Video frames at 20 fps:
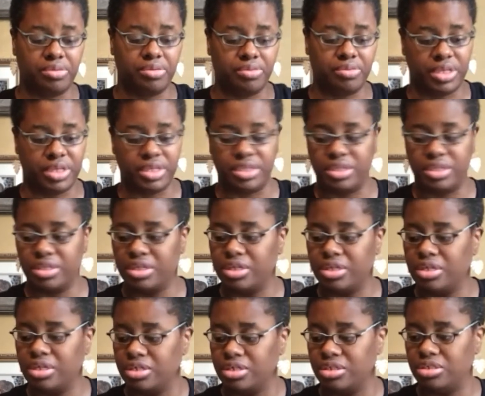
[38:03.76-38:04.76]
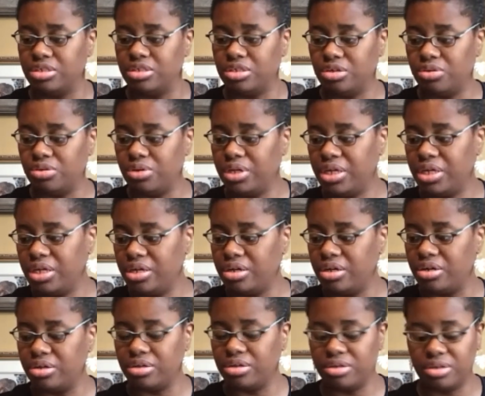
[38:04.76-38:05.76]
with. So
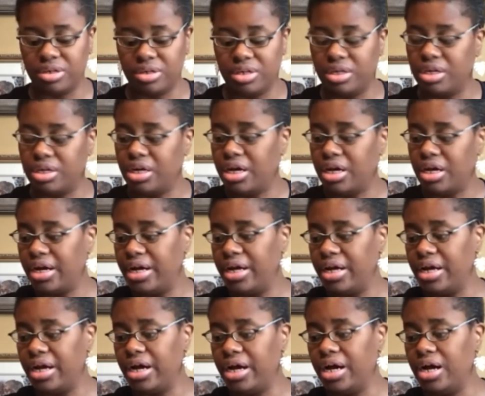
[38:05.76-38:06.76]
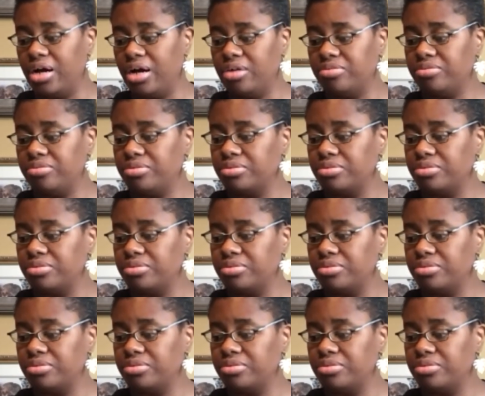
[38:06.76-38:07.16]
here I have